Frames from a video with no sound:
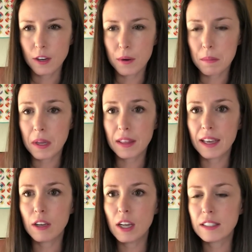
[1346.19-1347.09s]
You know what I mean?
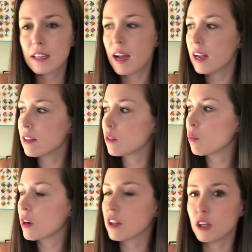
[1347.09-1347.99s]
Like it's not
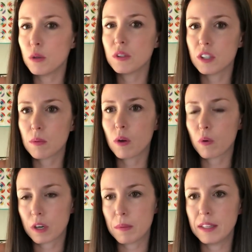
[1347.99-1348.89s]
one of the cutesy small
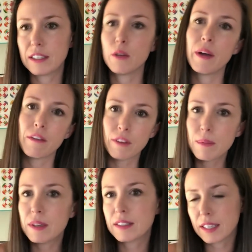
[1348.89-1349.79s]
ornaments that you add
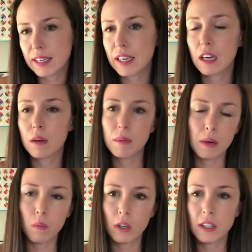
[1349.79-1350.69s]
ribbons and gingham
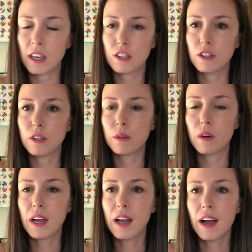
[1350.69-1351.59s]
and whatnot
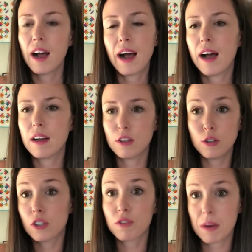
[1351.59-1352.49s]
to.
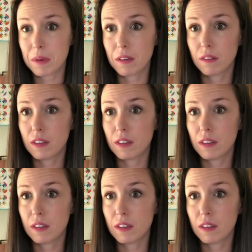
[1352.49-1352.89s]
You just frame it.